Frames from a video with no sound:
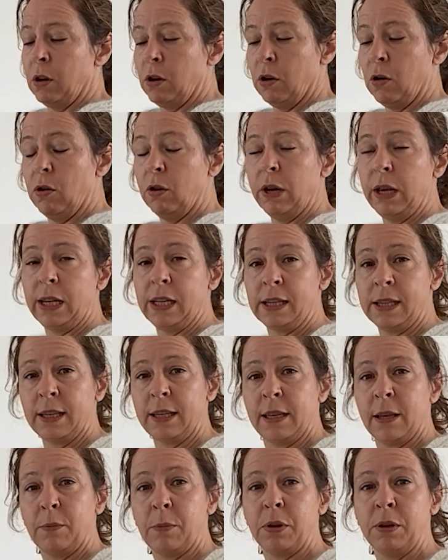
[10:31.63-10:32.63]
All it is
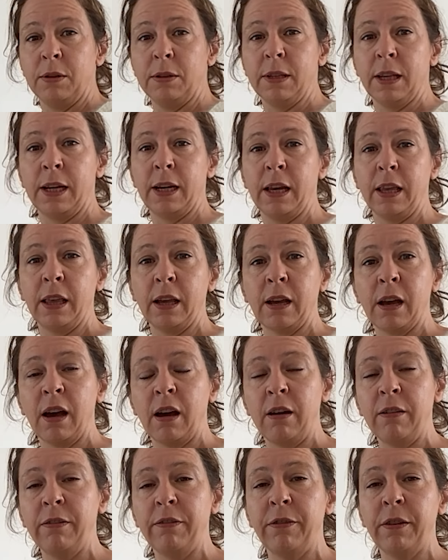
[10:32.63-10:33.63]
it pulls in at the
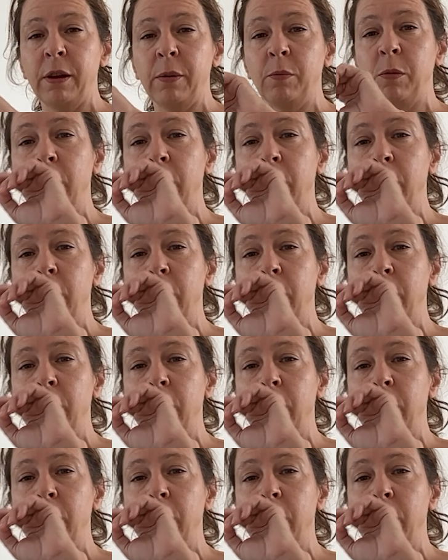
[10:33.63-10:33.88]
cuff. And